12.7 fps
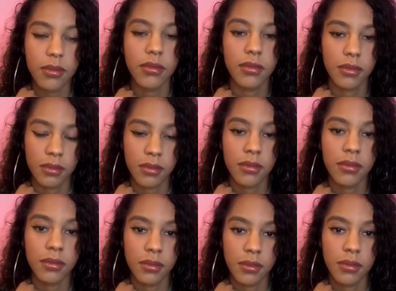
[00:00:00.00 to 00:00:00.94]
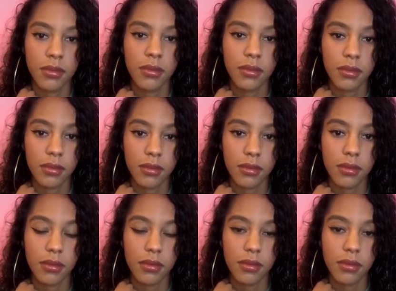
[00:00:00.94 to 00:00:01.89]

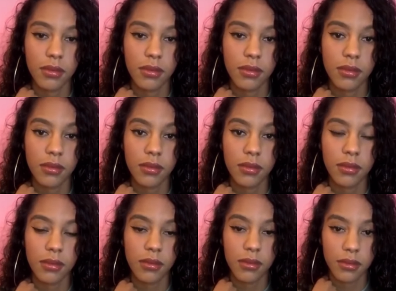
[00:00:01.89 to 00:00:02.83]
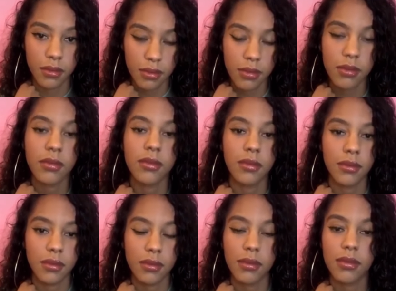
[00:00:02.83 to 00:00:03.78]

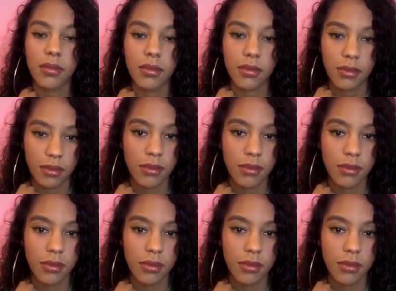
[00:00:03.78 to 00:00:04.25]
The person shown says nothing.